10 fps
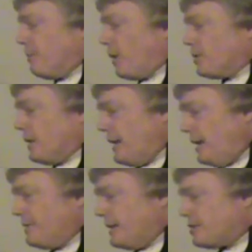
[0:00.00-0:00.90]

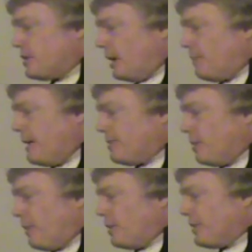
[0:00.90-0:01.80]
birthday and then celebrate
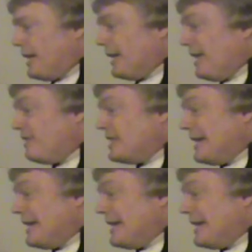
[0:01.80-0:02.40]
their birthday 11